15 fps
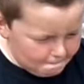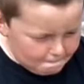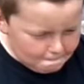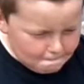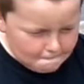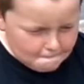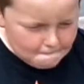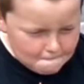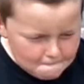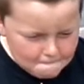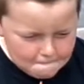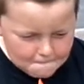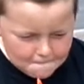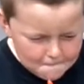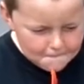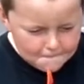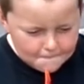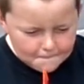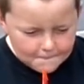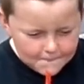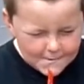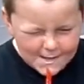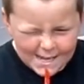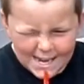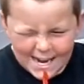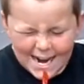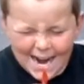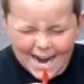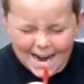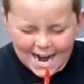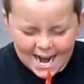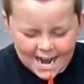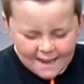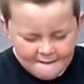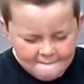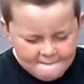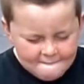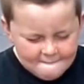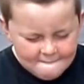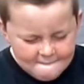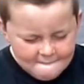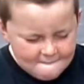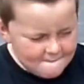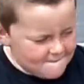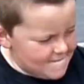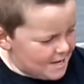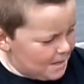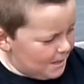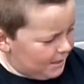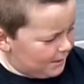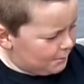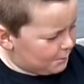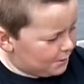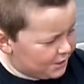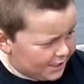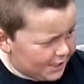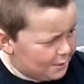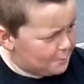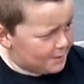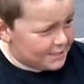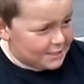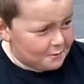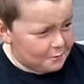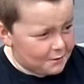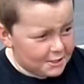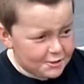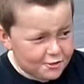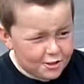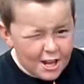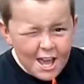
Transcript: 2 we are going to try it and I'm gonna kill myself, literally.